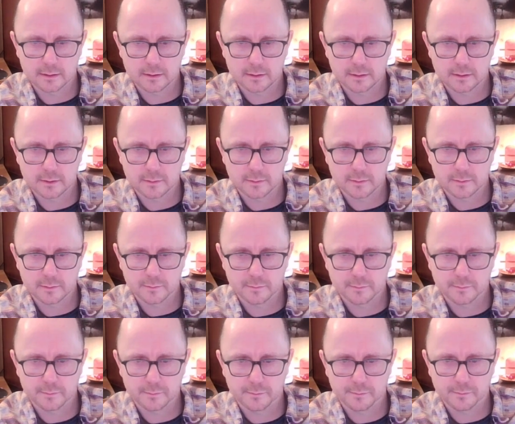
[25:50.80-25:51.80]
but it
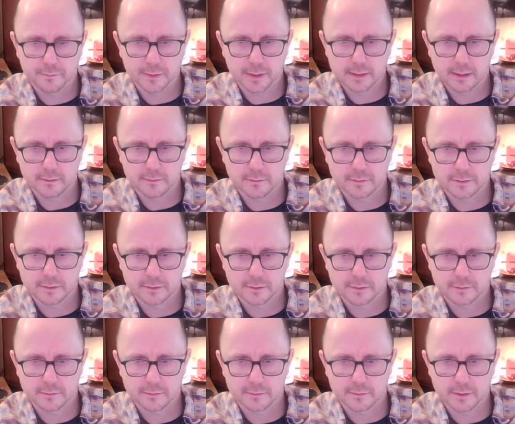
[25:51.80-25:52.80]
can go to
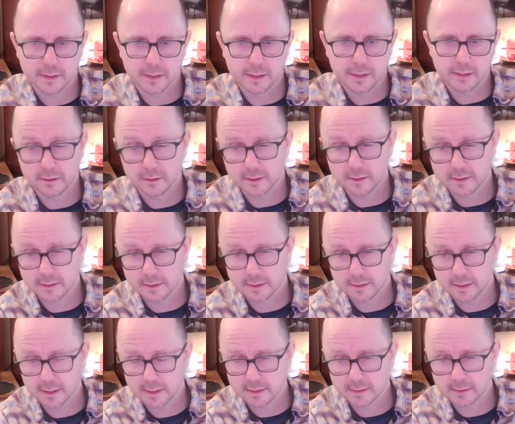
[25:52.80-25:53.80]
3, it can go to
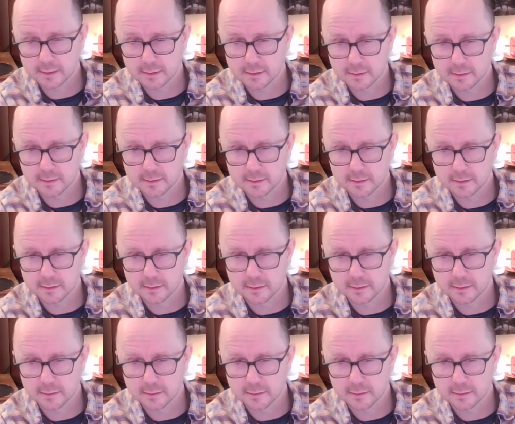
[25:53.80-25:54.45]
6.